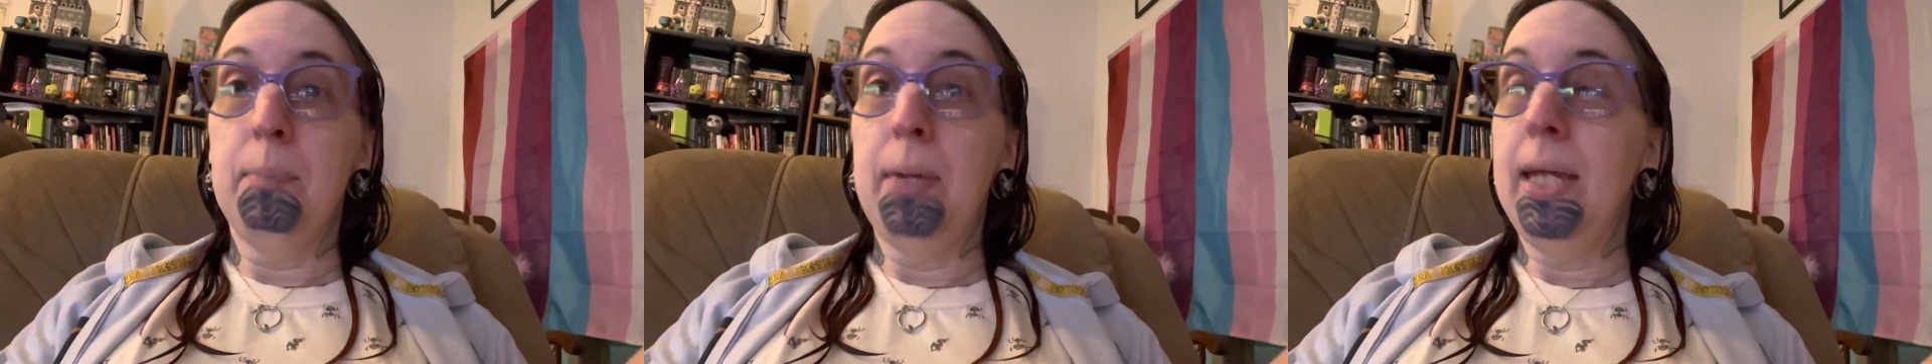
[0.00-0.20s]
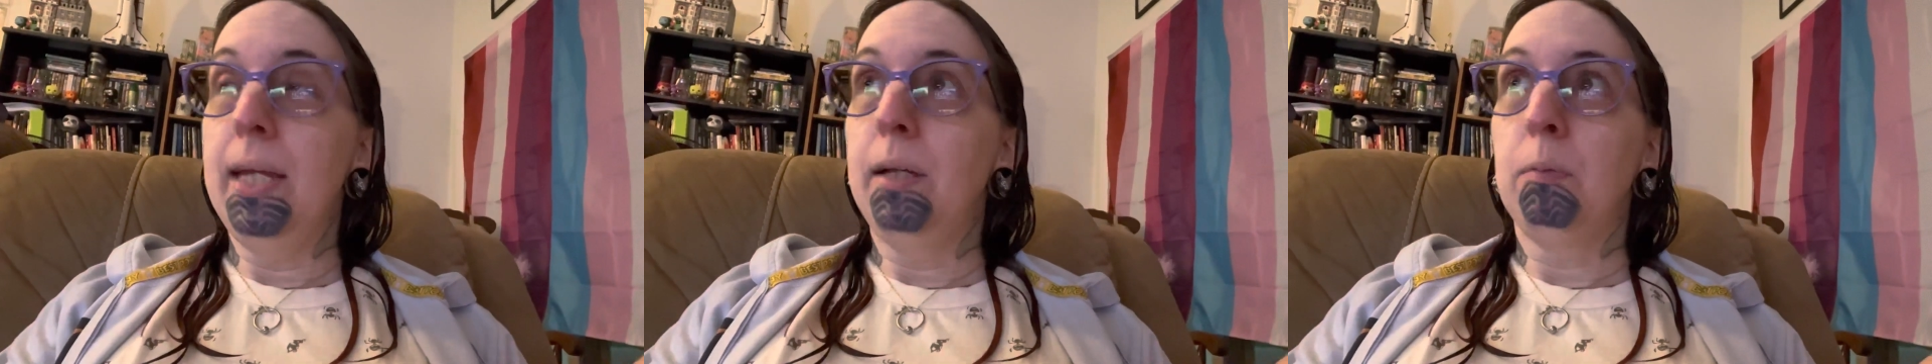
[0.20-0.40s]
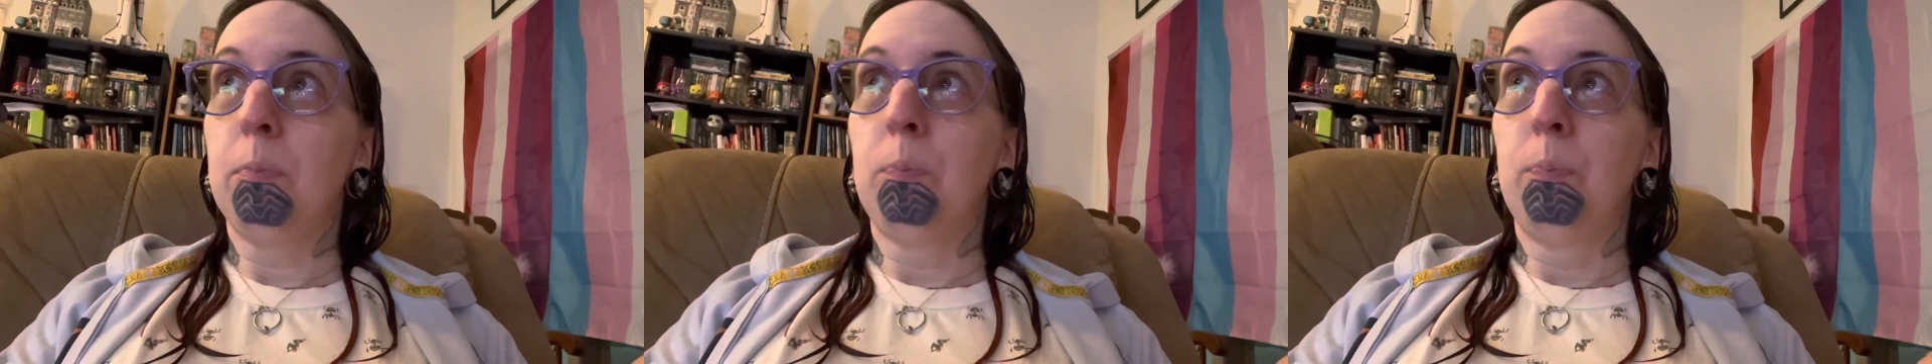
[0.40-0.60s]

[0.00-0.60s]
make,